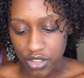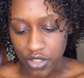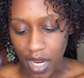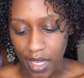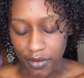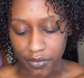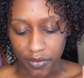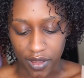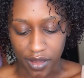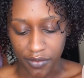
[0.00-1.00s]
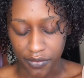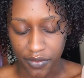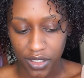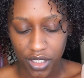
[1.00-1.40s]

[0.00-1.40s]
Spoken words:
Dry and fluff